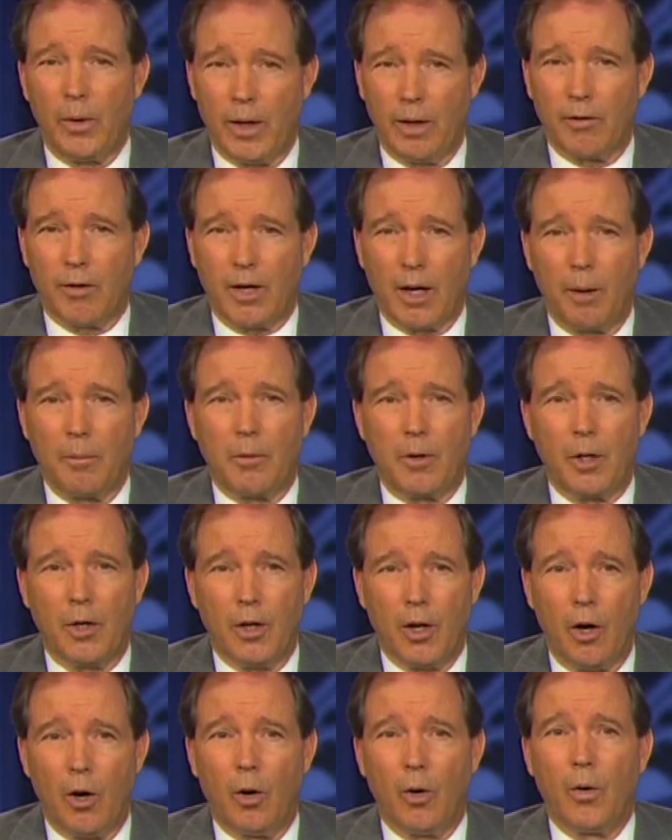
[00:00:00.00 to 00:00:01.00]
have come to
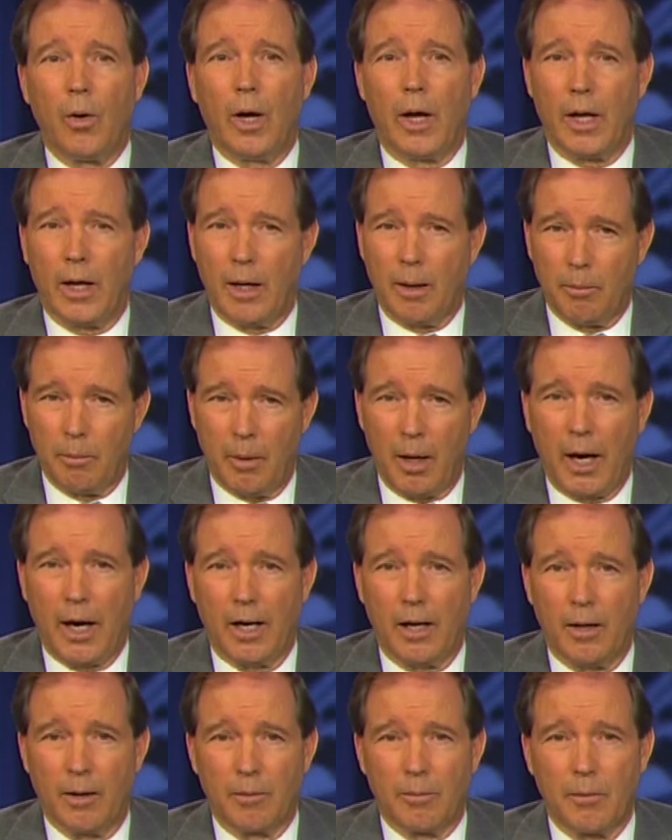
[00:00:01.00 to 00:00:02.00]
know and
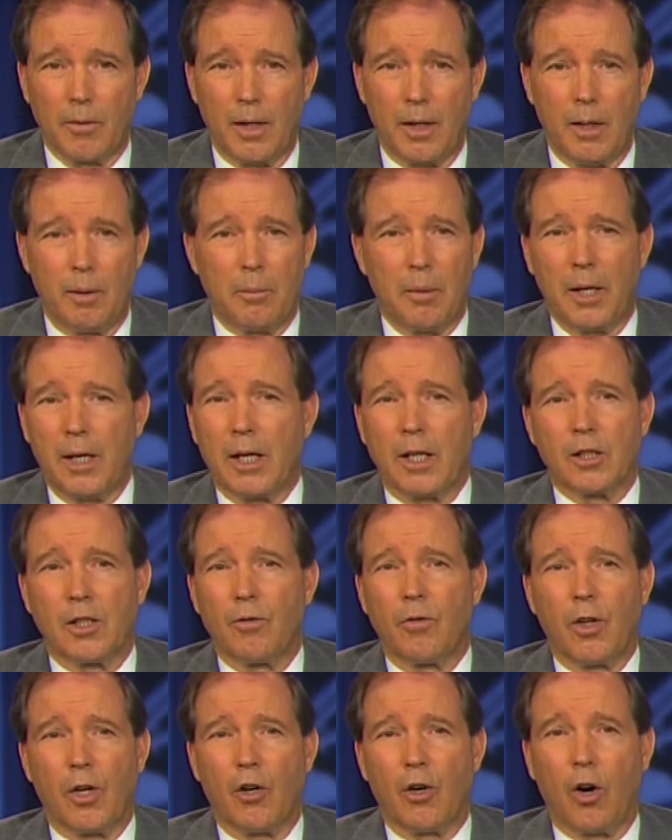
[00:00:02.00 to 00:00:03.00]
admire. Because of
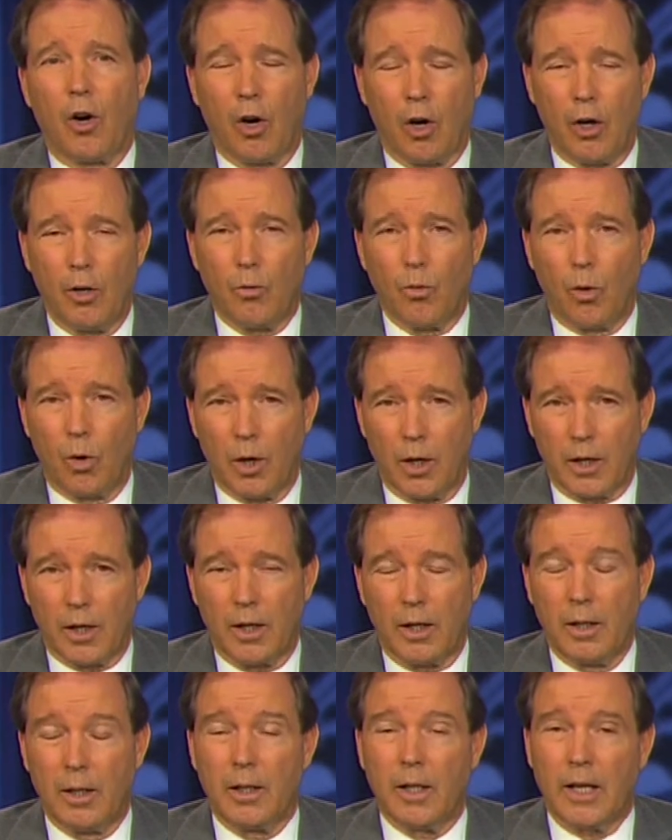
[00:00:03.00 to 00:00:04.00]
their hard work,
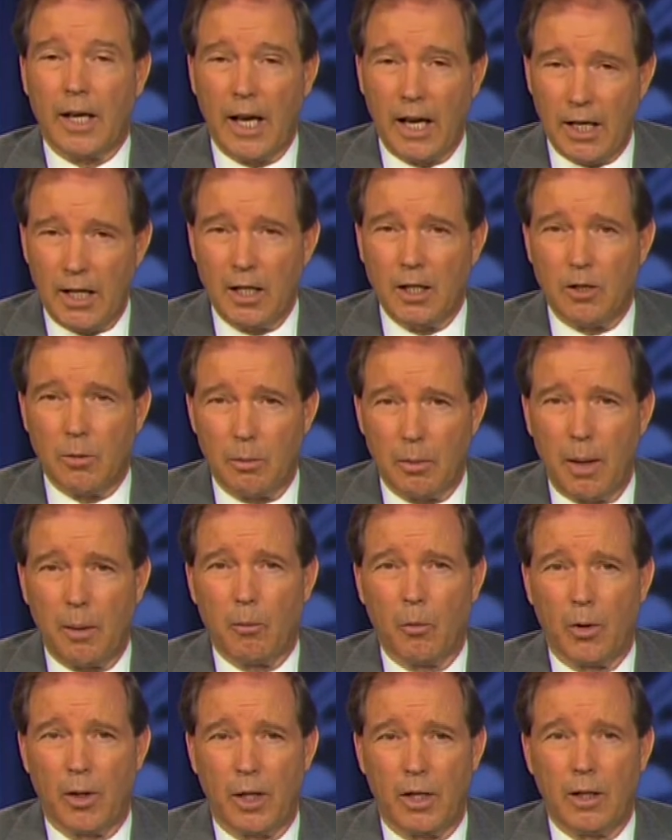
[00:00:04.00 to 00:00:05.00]
Katie's
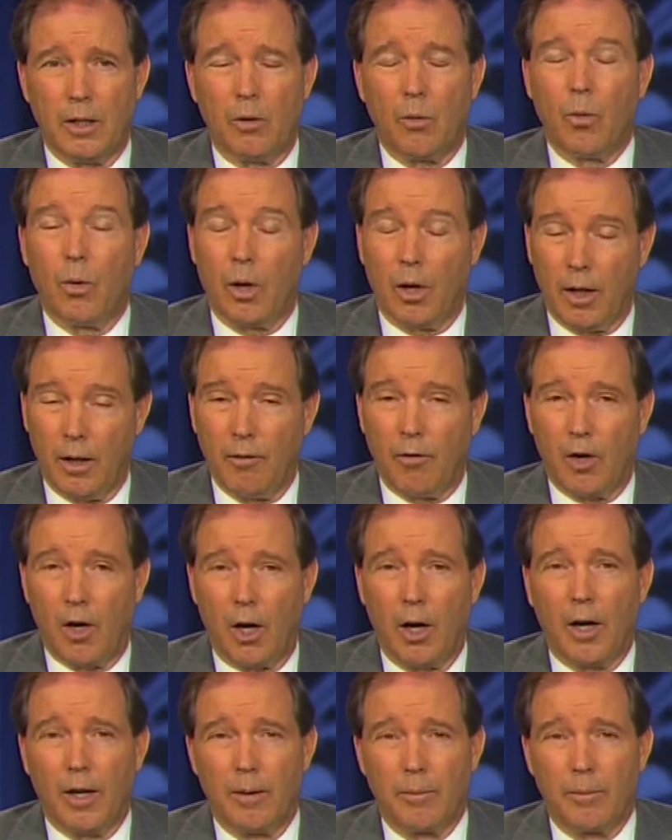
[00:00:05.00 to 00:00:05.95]
memory will live on.